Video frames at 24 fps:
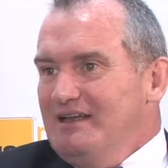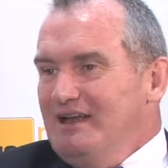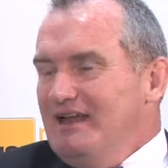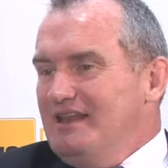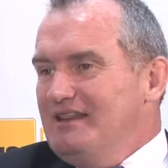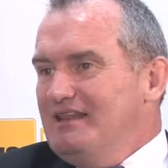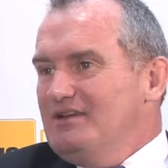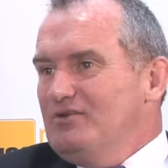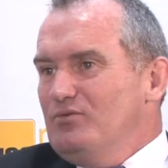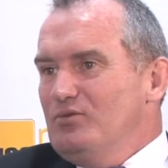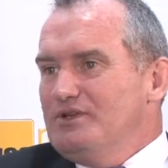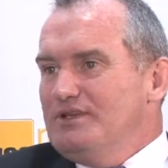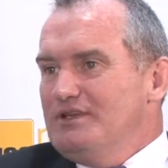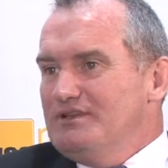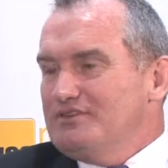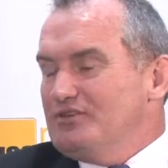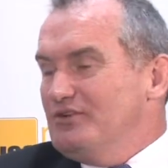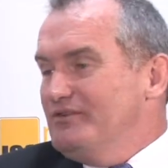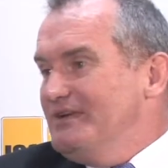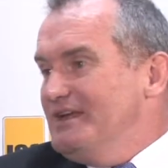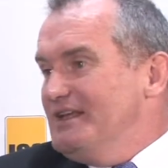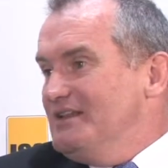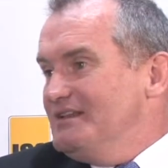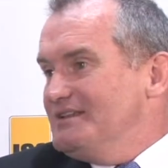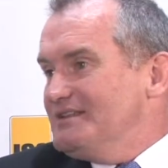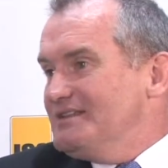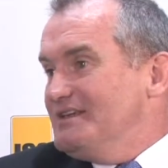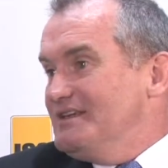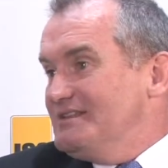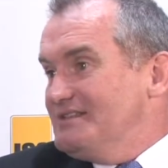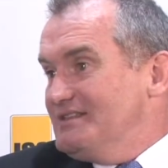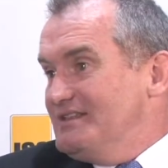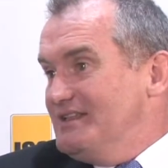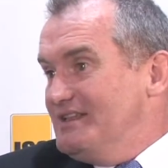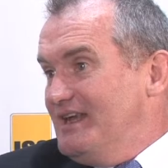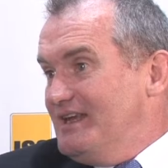I think when the surveillance
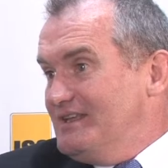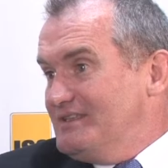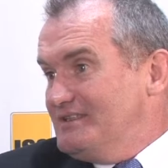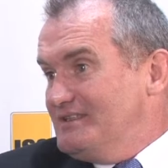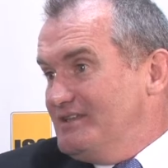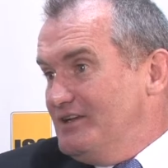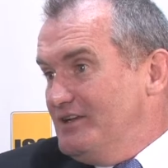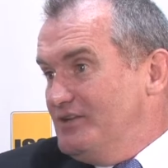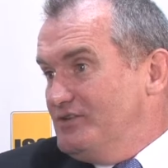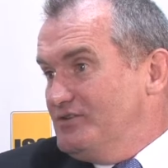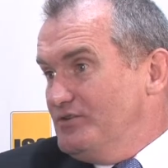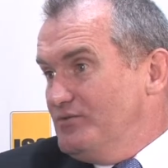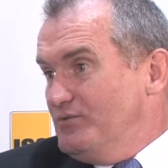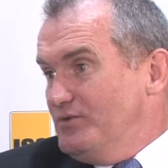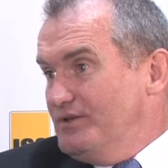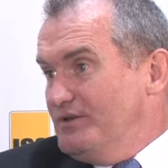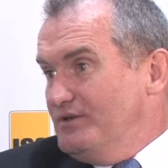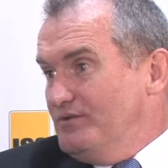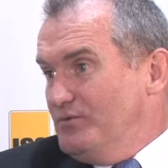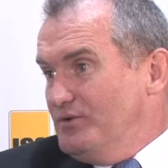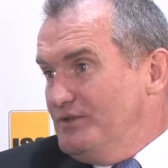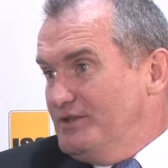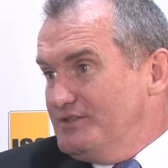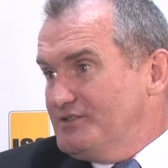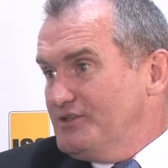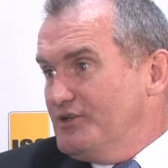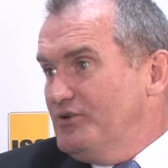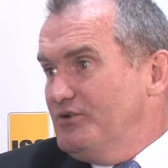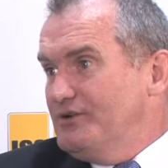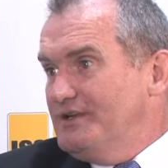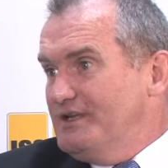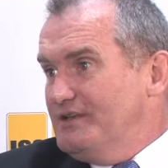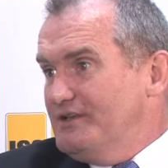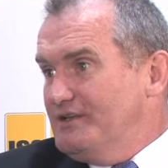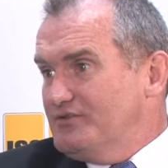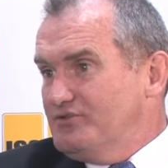gets to that stage, and when the
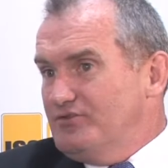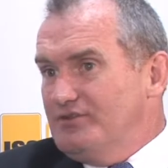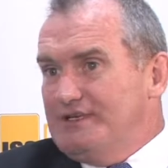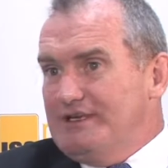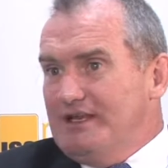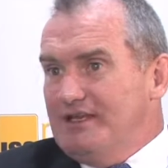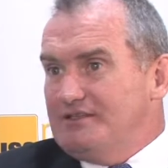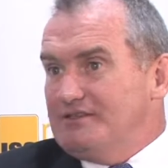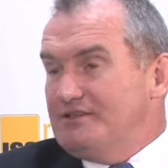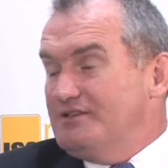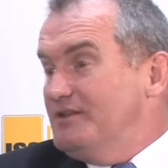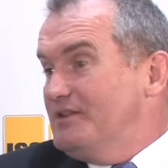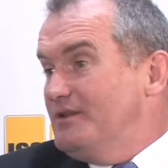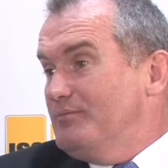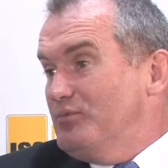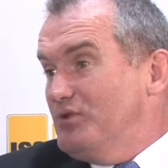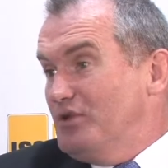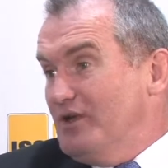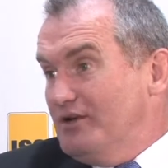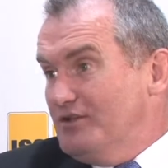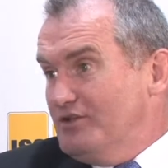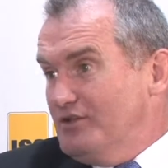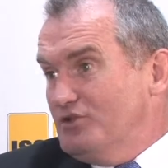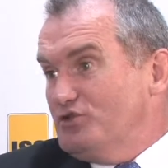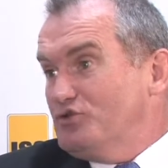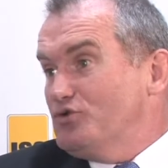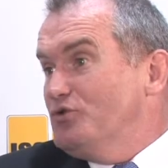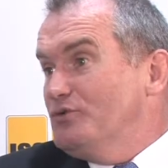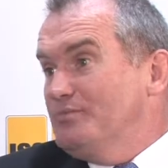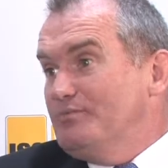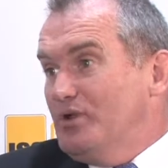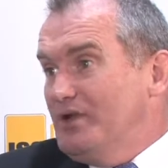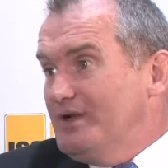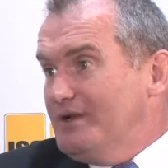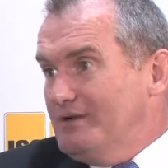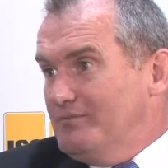security industry gets to the true
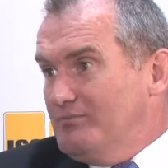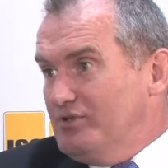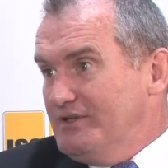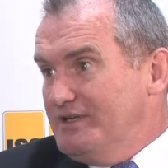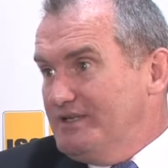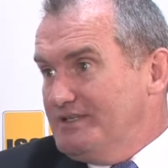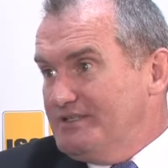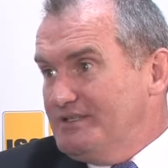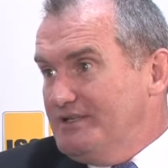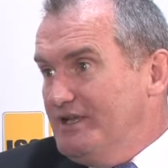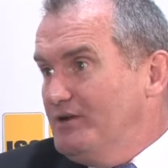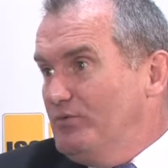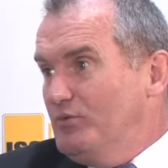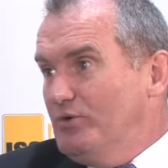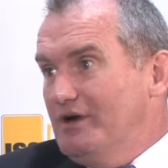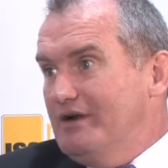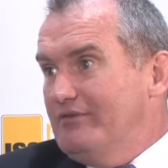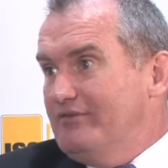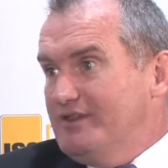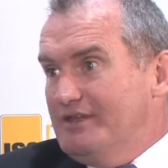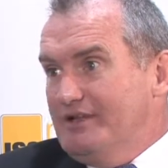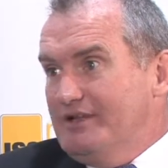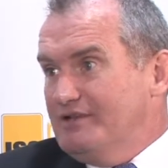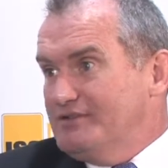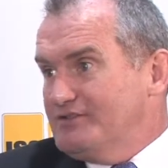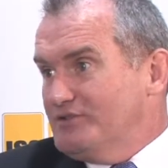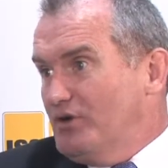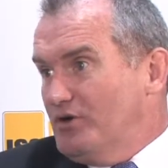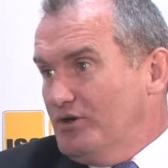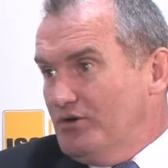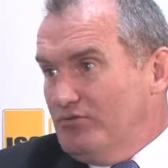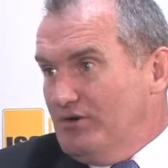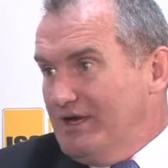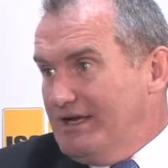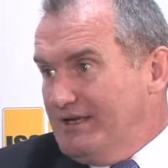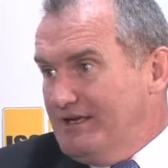plug-and-play state where everything is
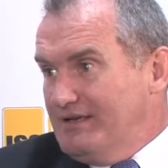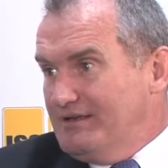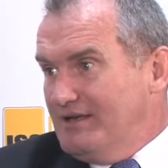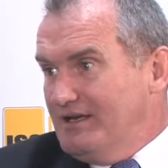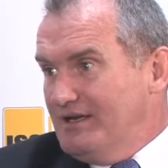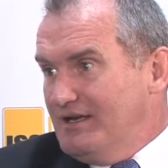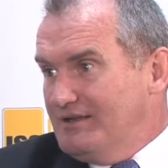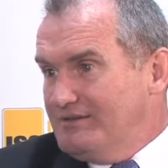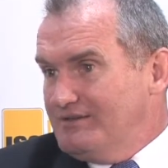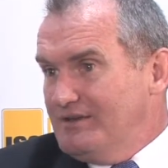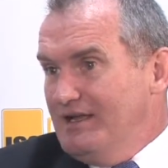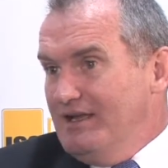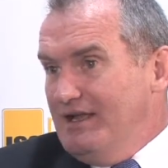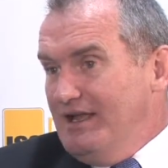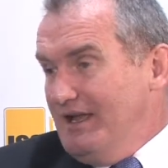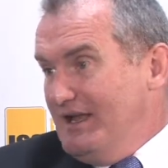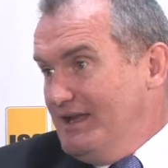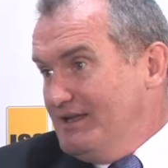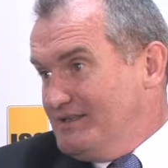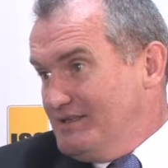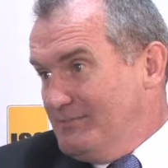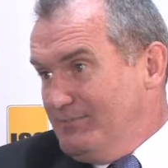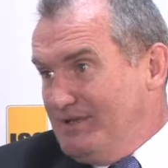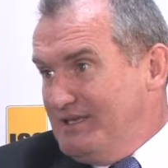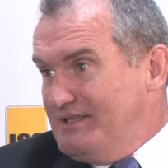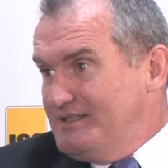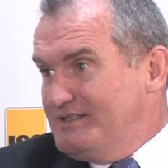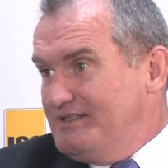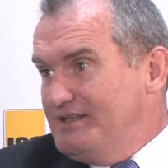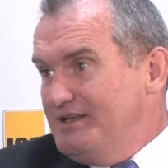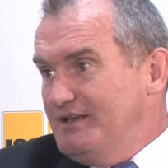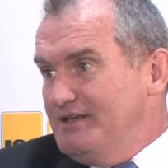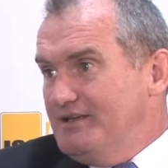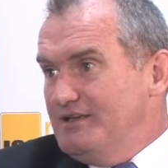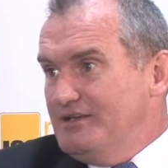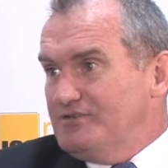auto-recognized, as a
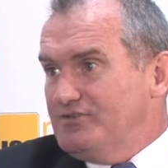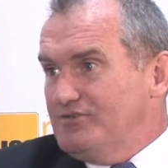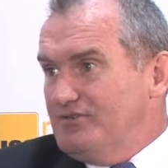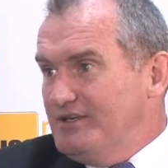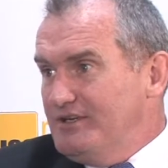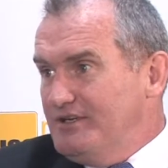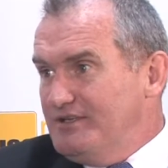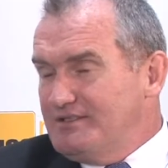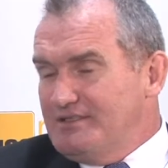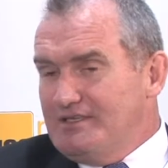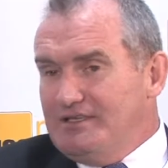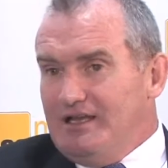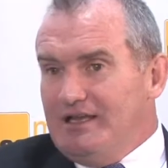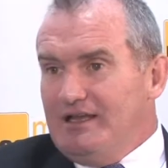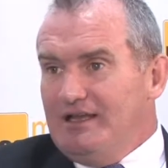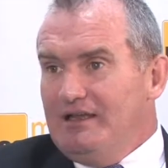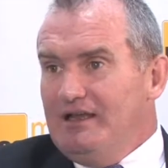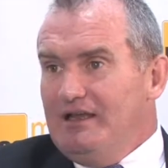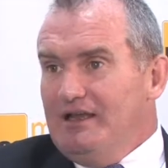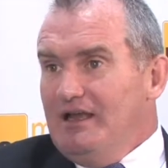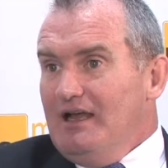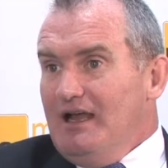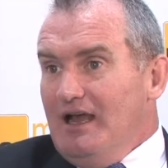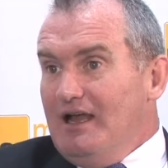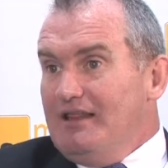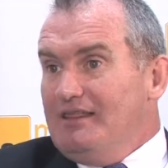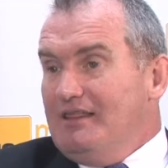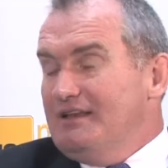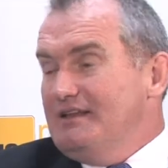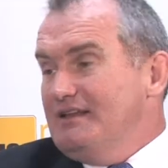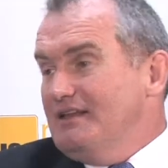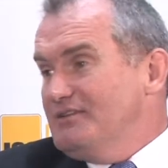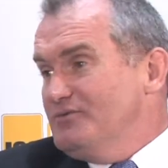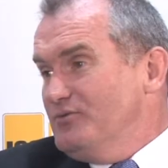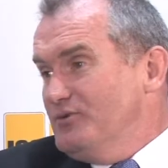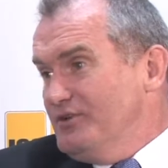PC industry is today, I
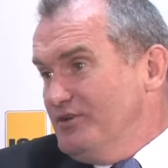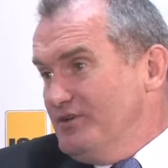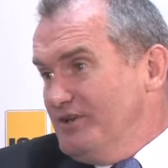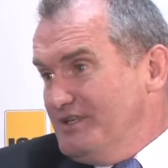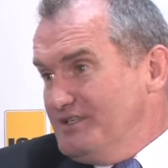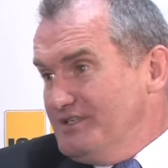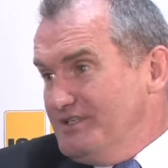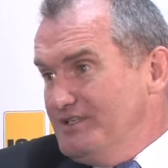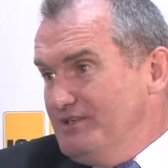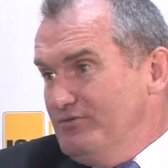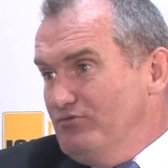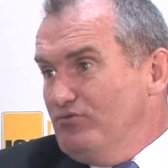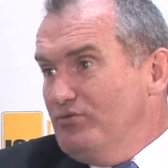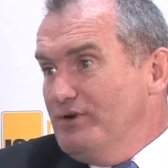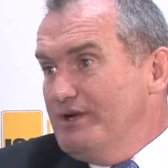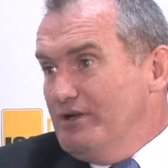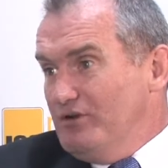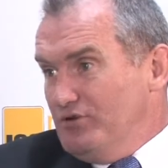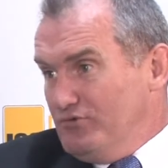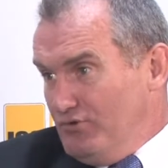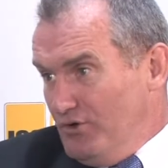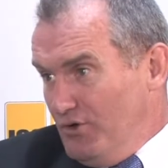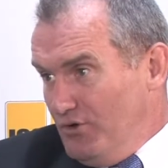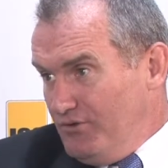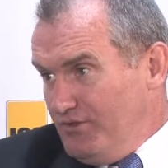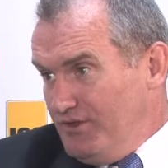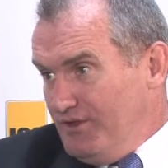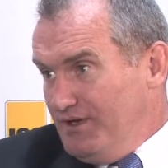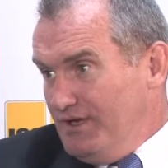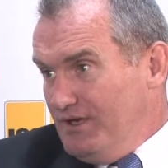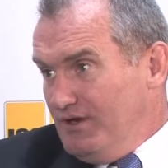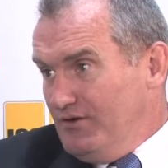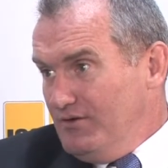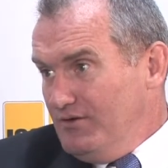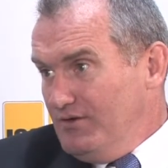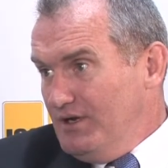think that's when you're going to see real growth in
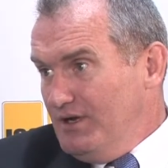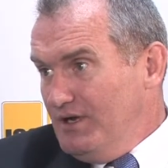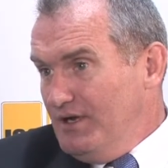there.